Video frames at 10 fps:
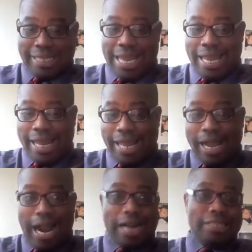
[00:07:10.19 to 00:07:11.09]
in the
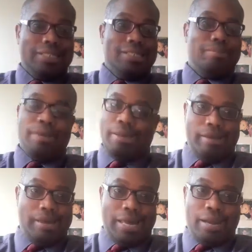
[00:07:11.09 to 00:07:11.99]
garden,
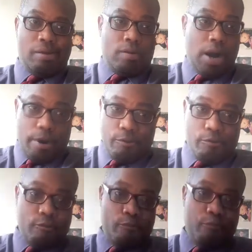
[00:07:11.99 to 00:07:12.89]
in, on
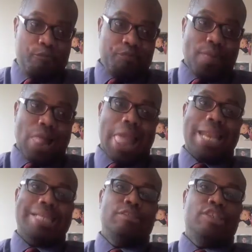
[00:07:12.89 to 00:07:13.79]
earth,
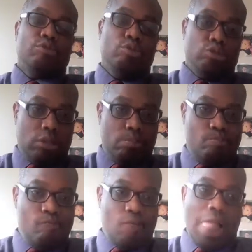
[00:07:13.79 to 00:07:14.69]
in a New
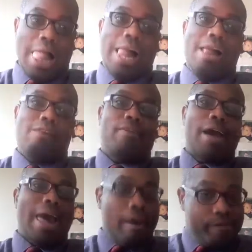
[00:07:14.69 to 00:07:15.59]
Jerusalem,
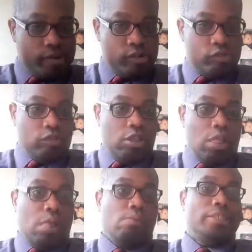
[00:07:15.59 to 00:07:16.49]
forever
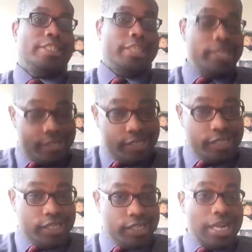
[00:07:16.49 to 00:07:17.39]
with
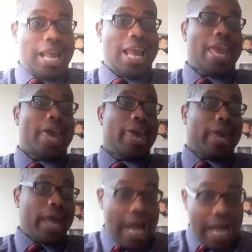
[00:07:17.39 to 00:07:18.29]
Jesus
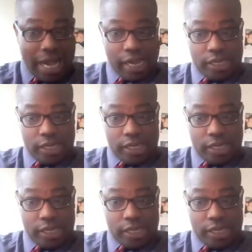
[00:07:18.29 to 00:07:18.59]
and God.